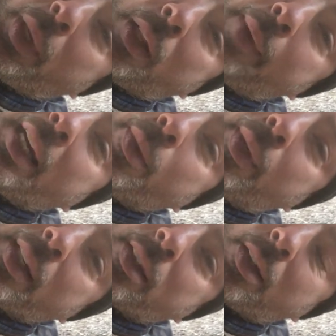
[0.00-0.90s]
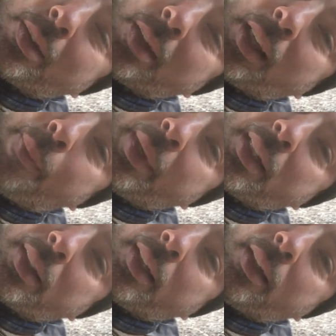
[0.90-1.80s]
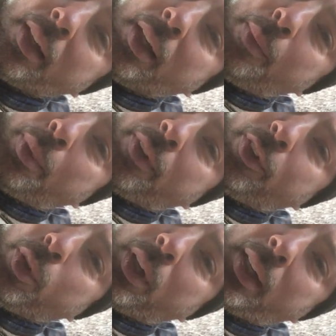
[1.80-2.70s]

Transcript: on them anyway, so it's not that big a deal. But if you can